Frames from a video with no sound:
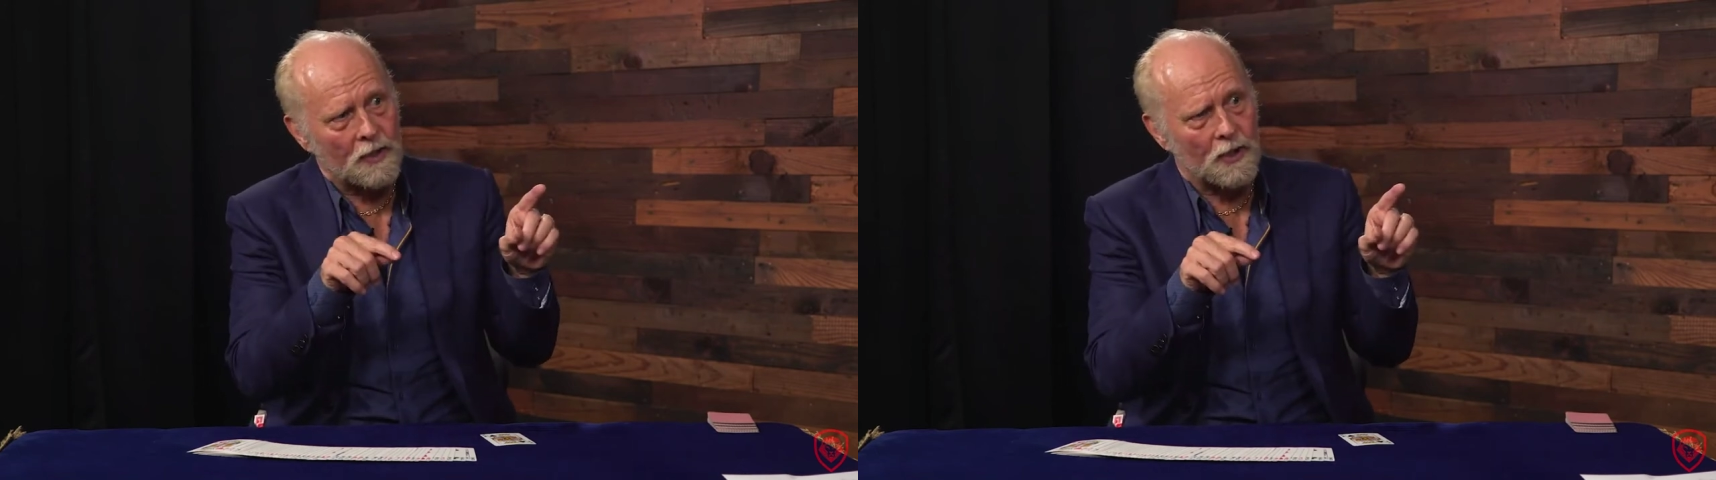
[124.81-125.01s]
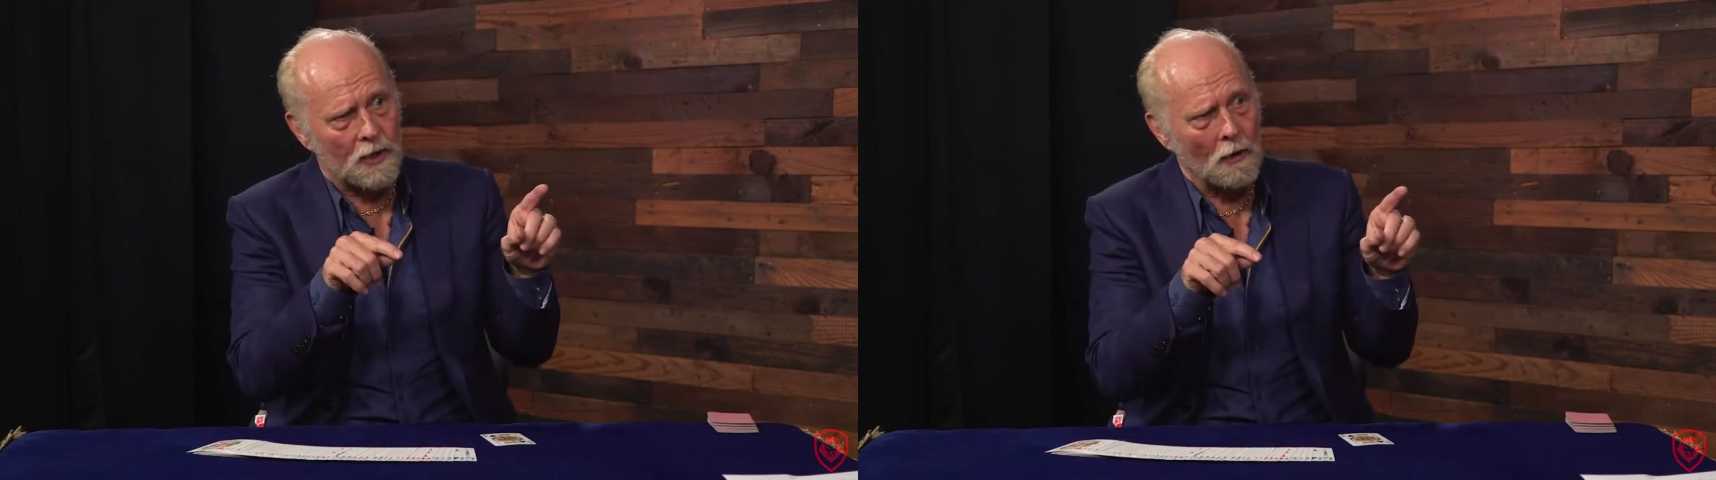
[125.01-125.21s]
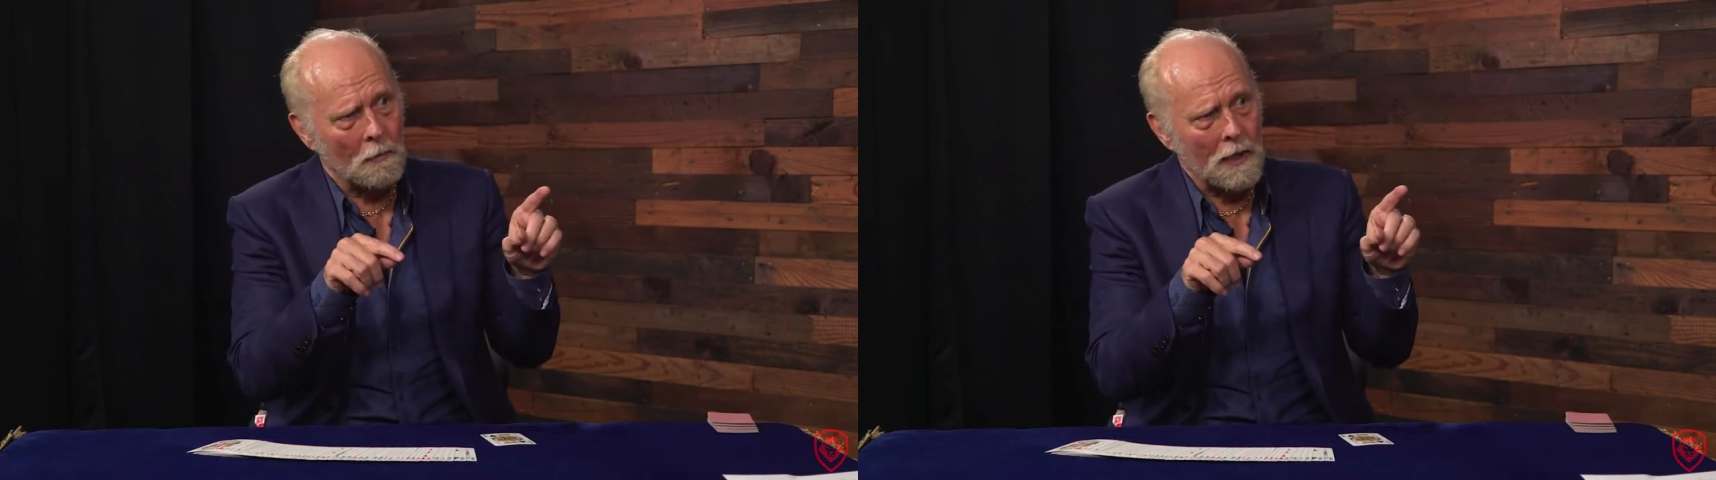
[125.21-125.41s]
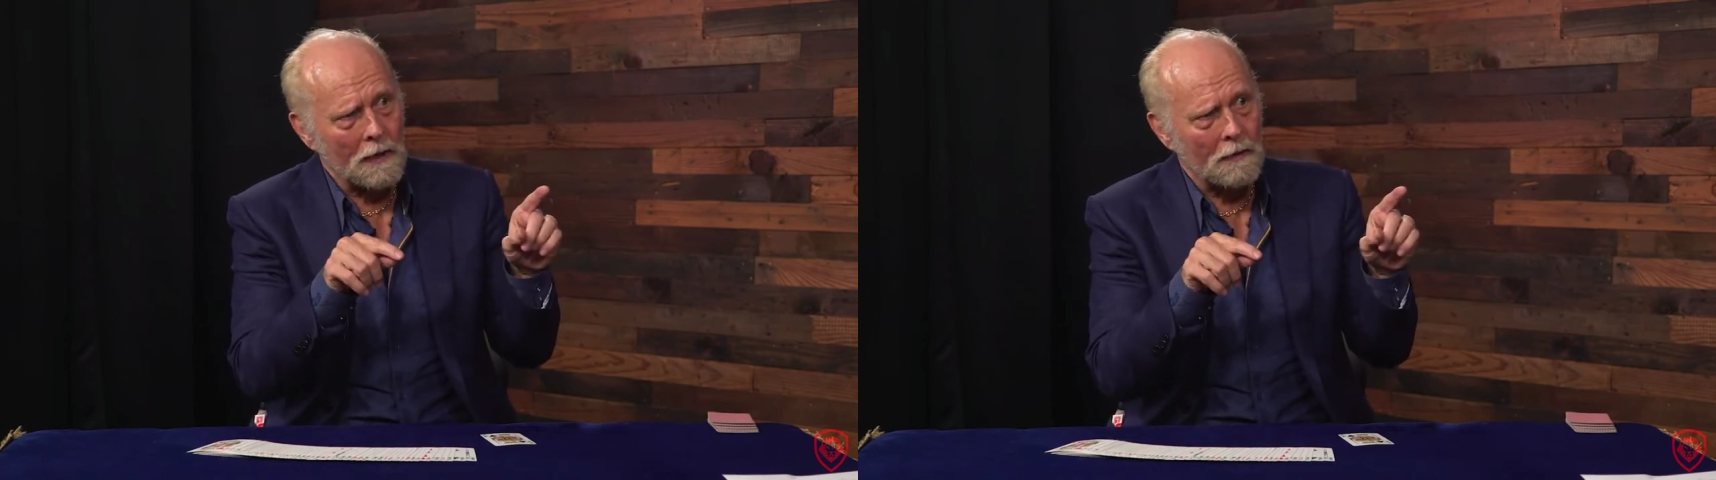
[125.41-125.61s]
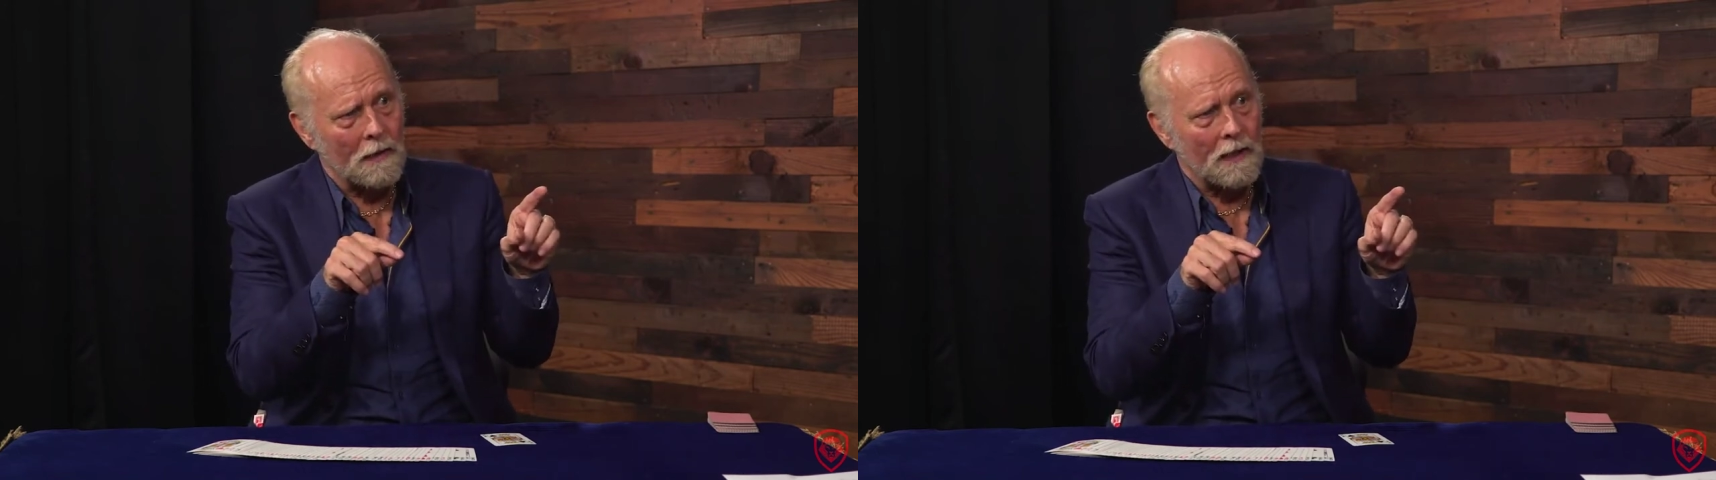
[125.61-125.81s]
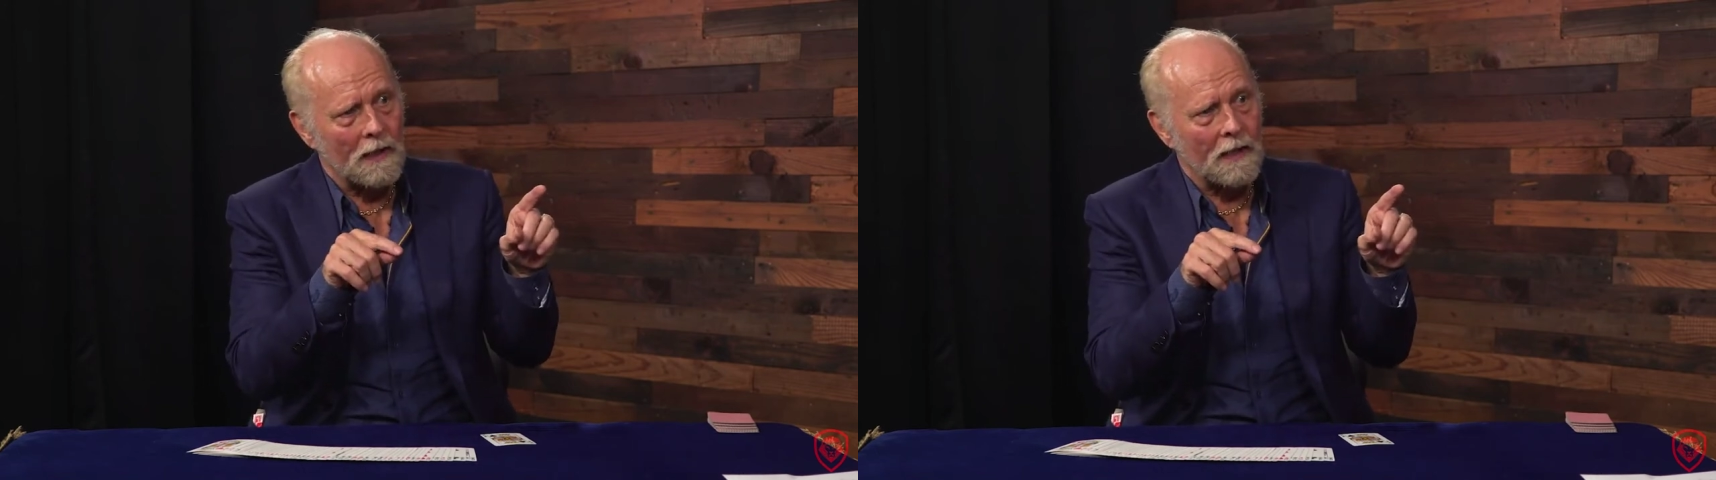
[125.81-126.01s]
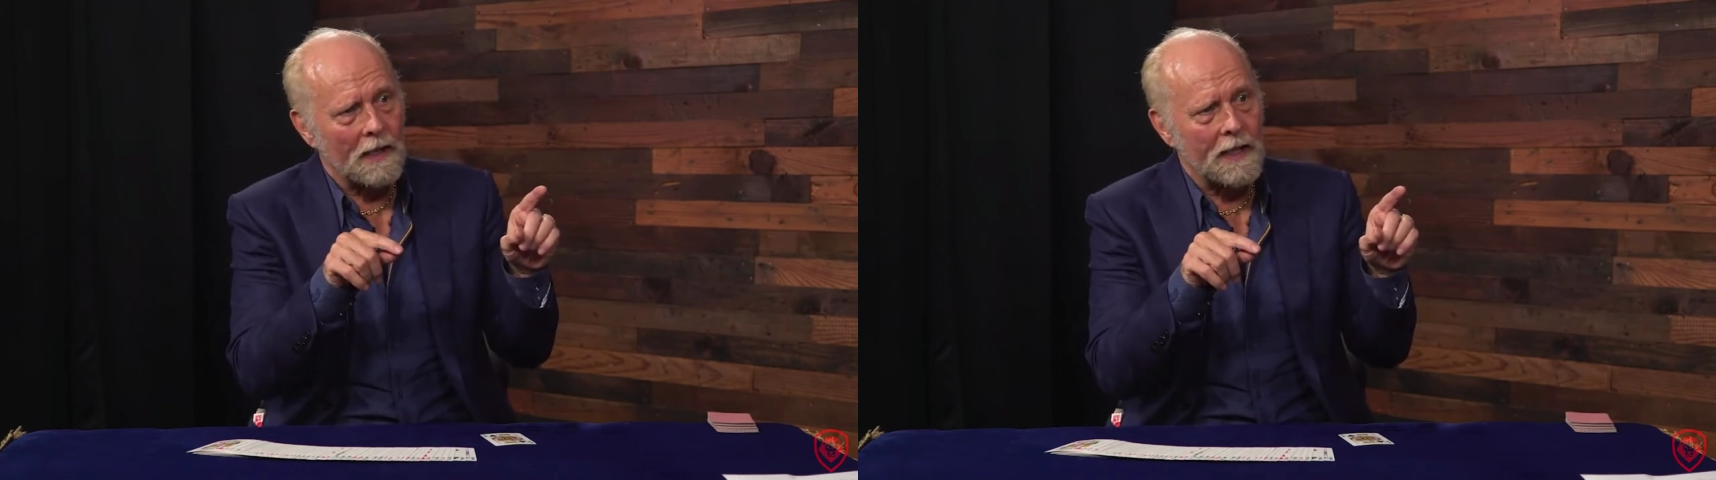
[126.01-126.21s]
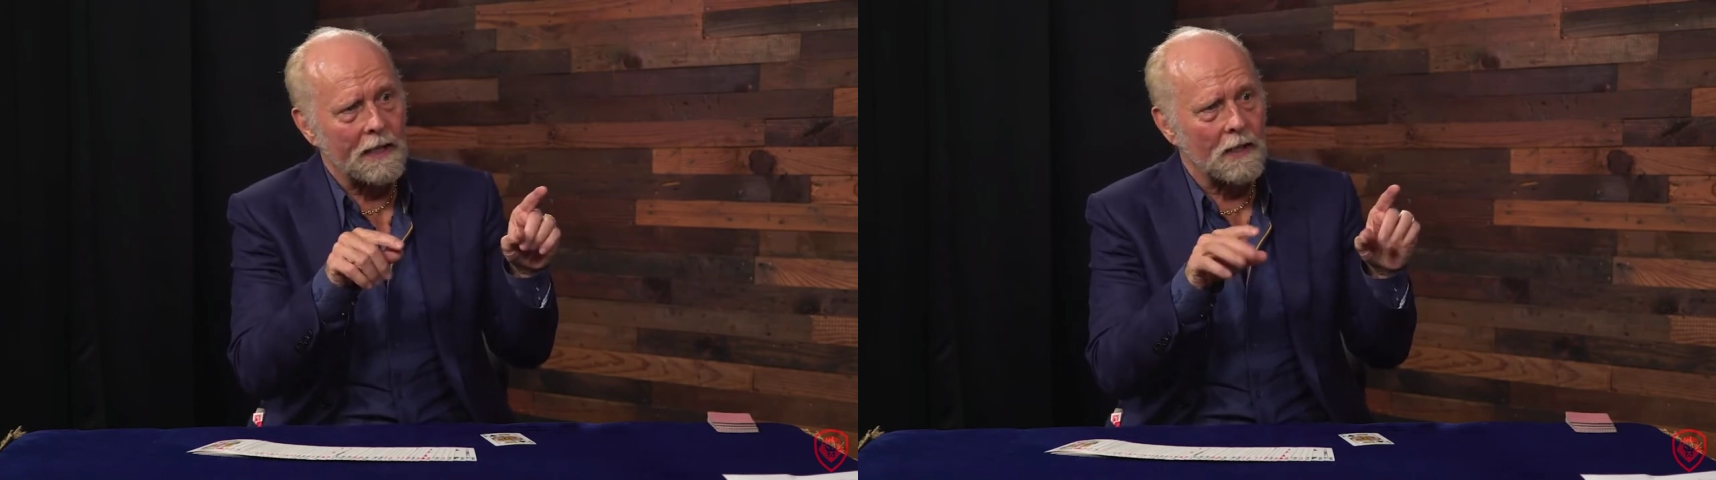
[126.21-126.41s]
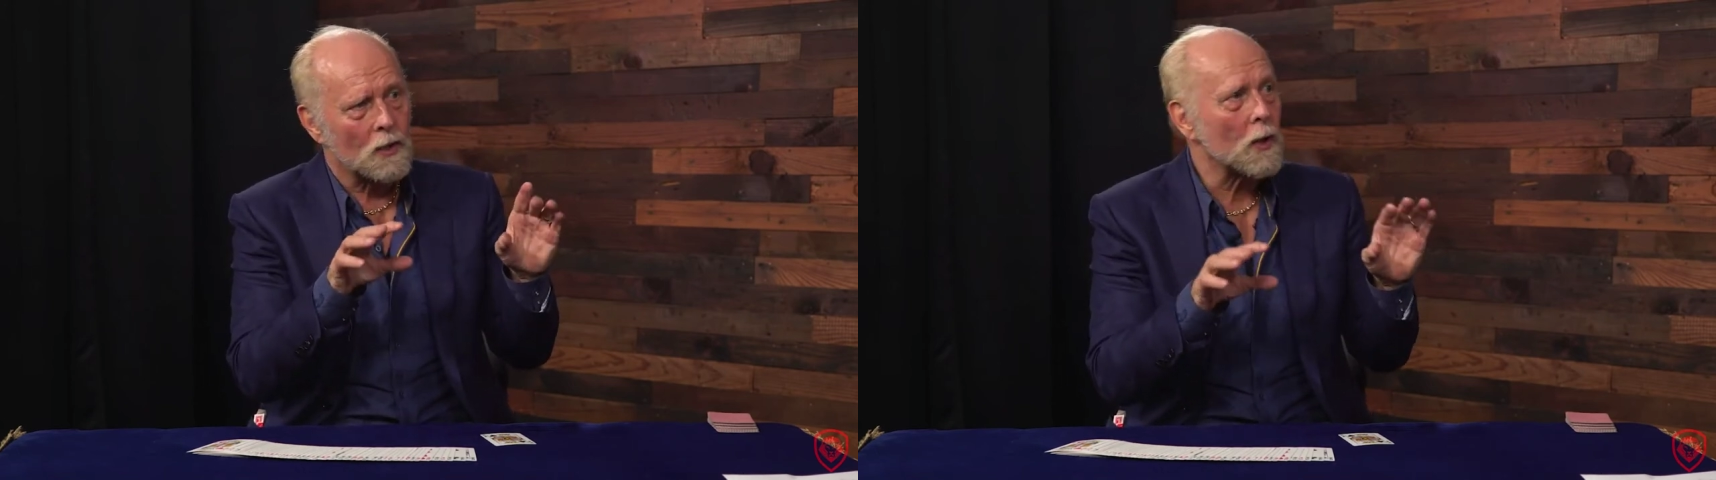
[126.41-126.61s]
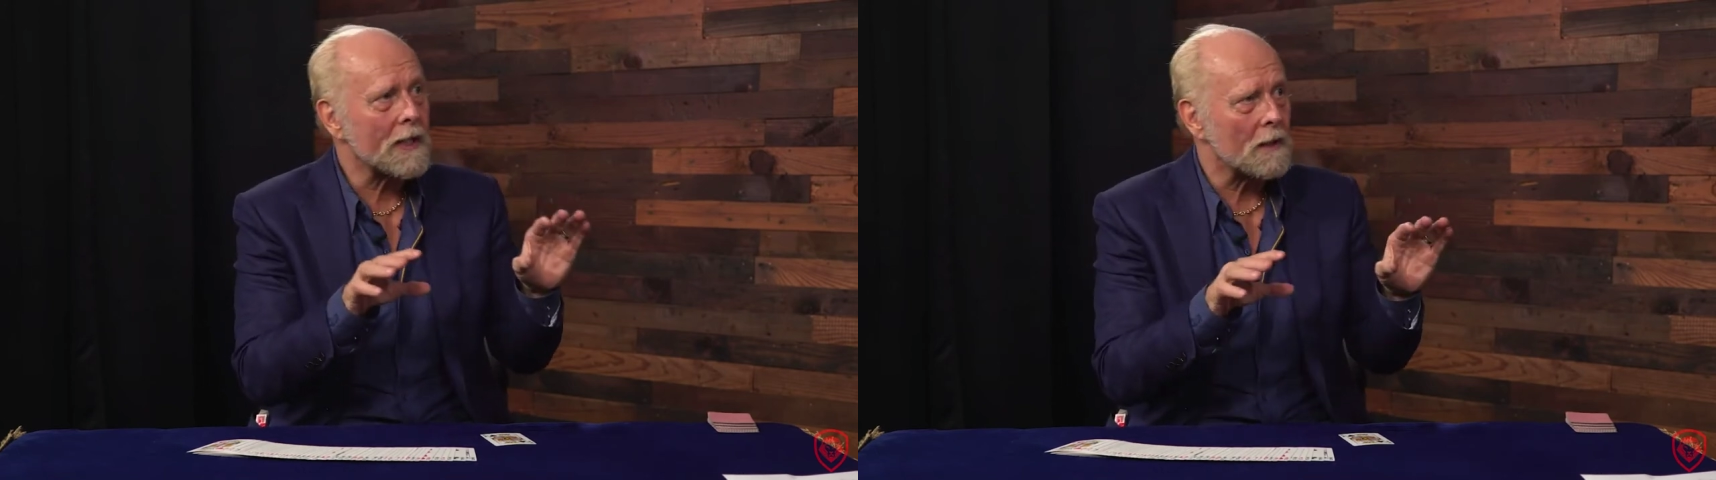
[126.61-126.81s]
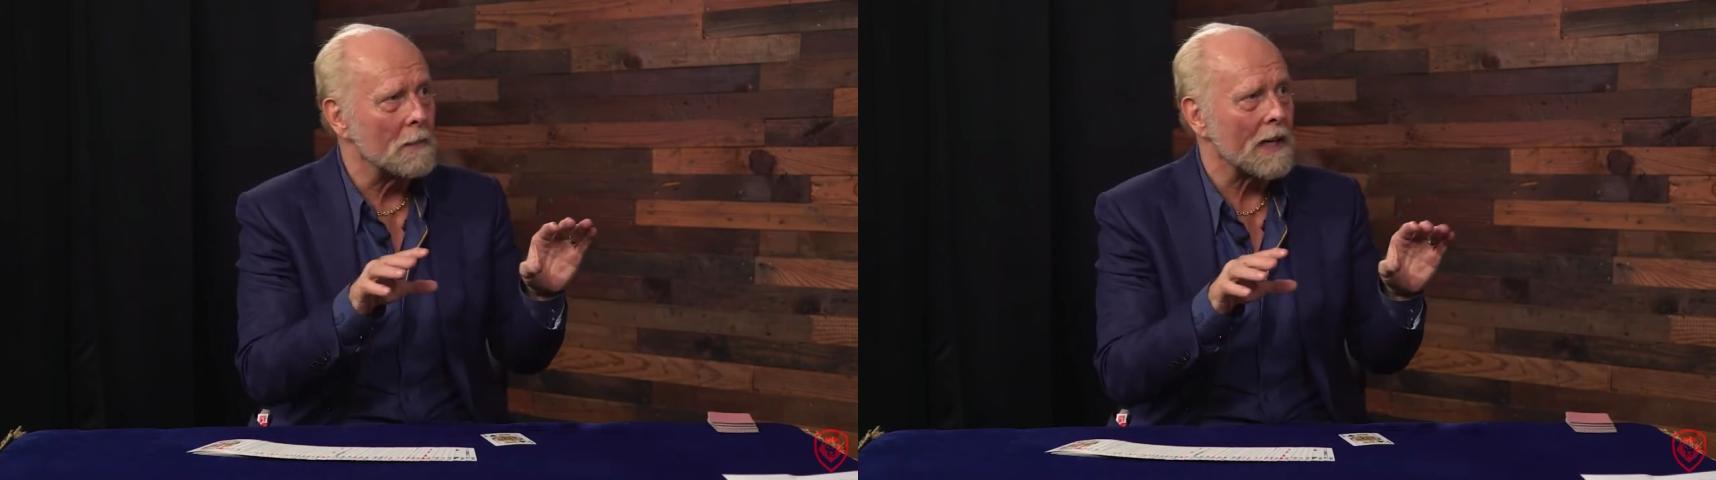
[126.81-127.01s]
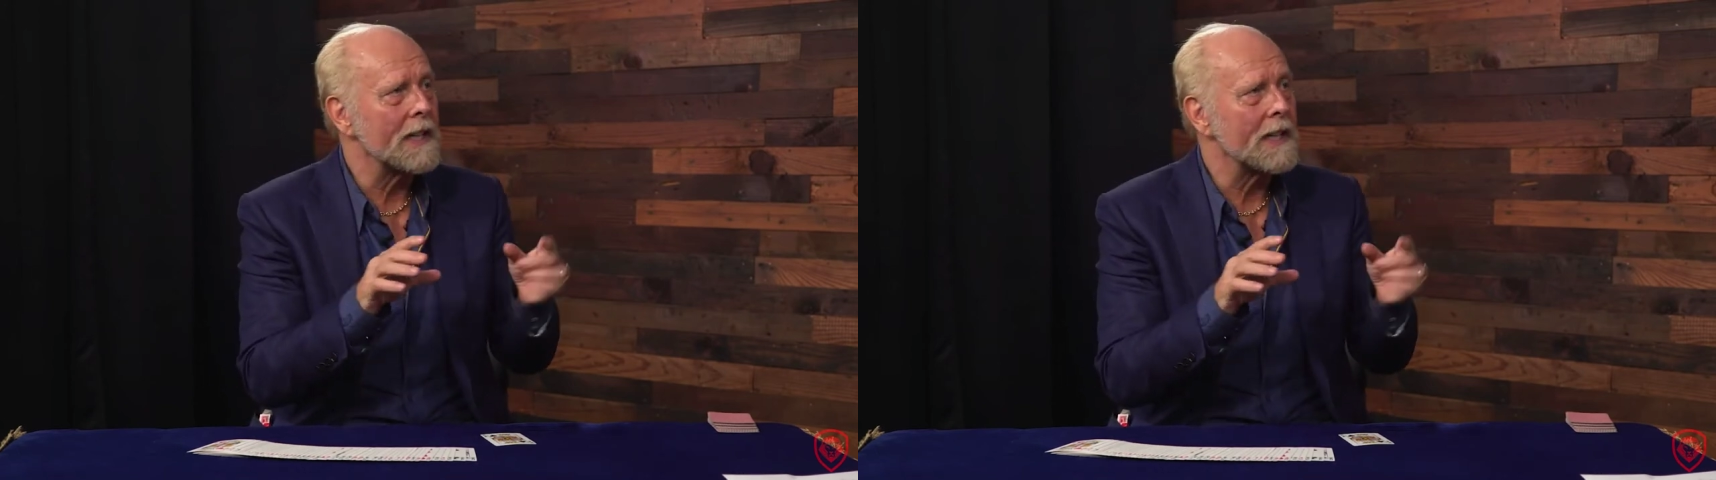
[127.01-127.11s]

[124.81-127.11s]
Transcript: showing me, he tricked me.